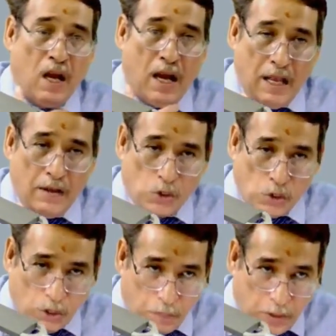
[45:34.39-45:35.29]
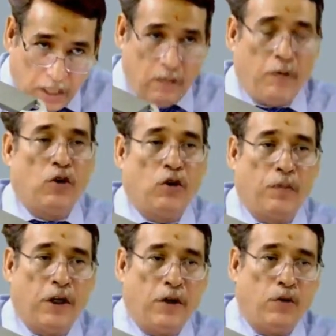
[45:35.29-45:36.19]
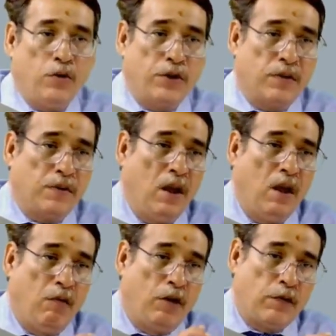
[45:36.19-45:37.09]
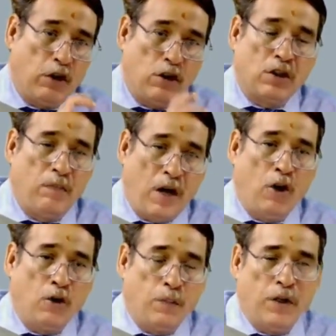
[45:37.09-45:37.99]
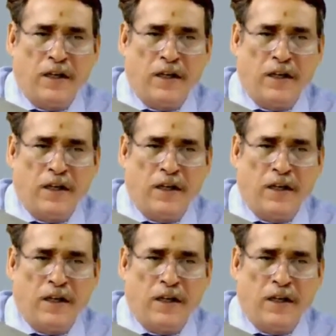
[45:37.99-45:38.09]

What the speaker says: I should be able to produce what we call some output.